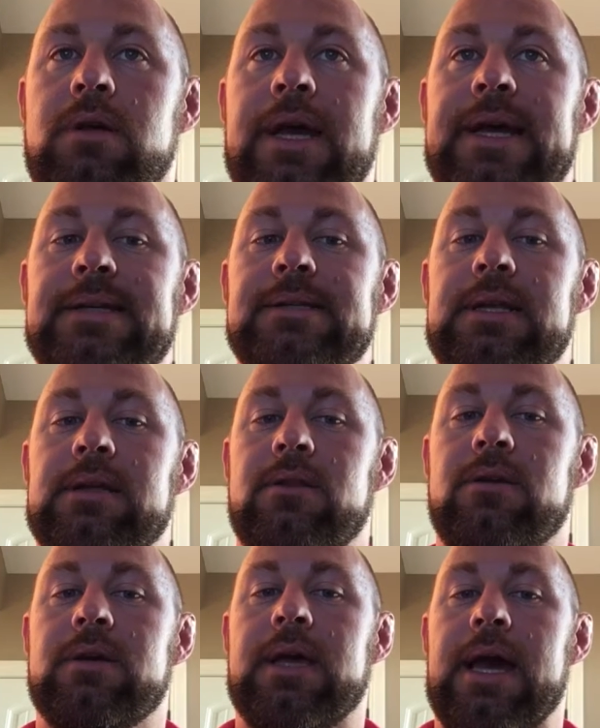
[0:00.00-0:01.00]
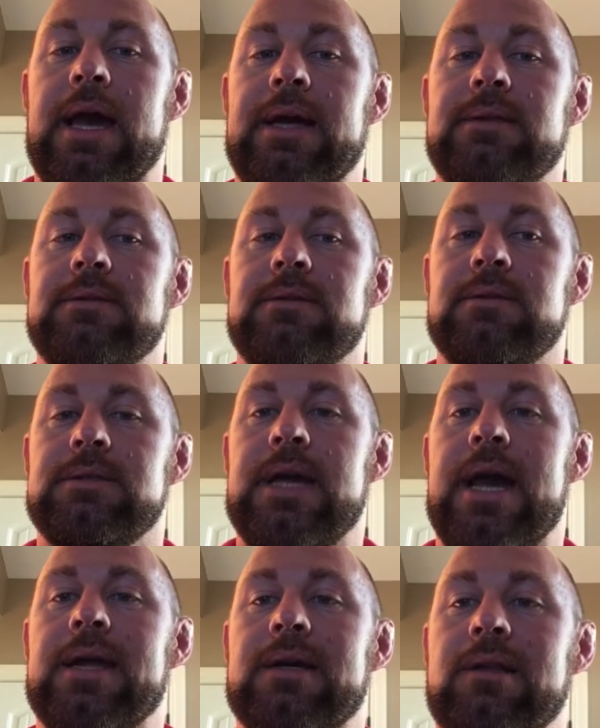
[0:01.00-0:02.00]
easy to look at
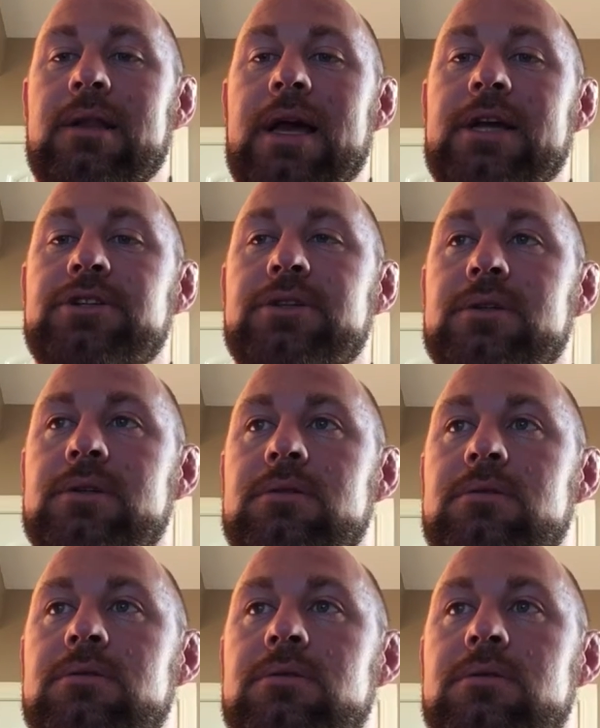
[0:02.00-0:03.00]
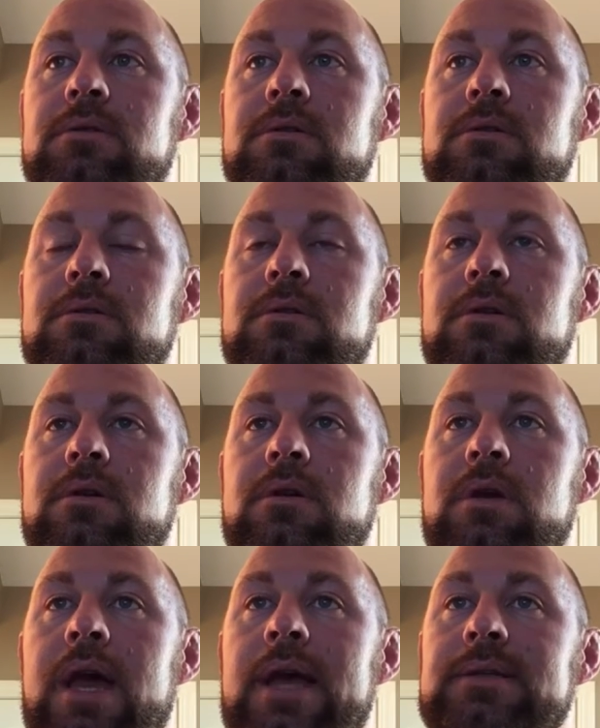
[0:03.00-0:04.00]
data collection,
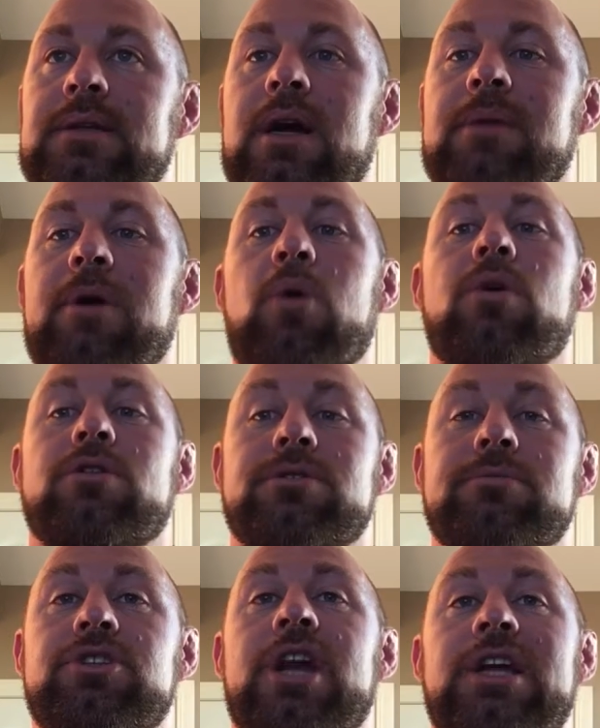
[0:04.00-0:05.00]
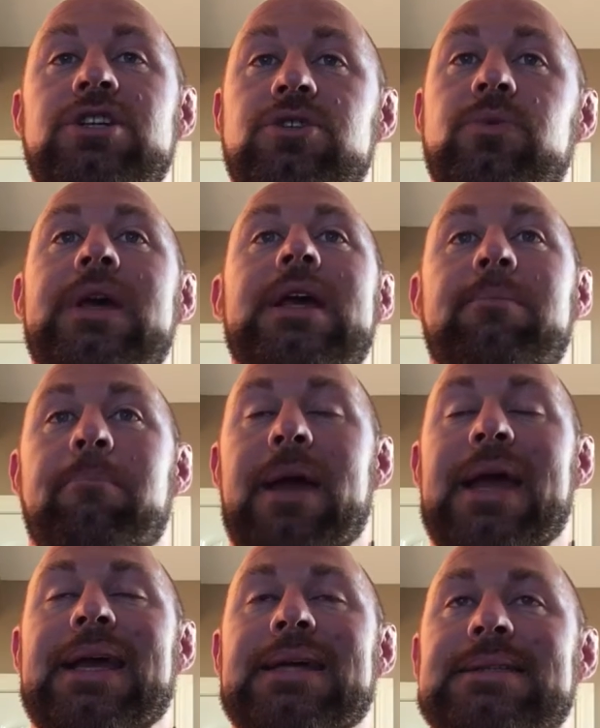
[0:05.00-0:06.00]
and talk about what are some changes we can
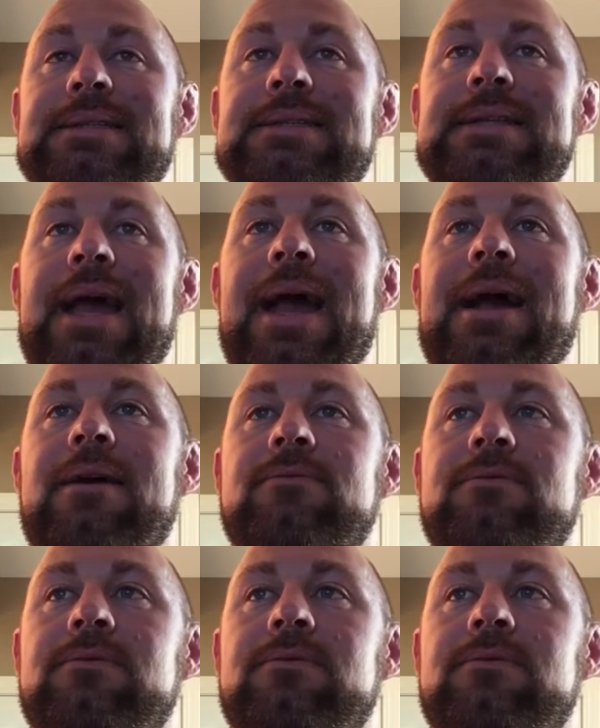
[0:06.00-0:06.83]
make as a staff.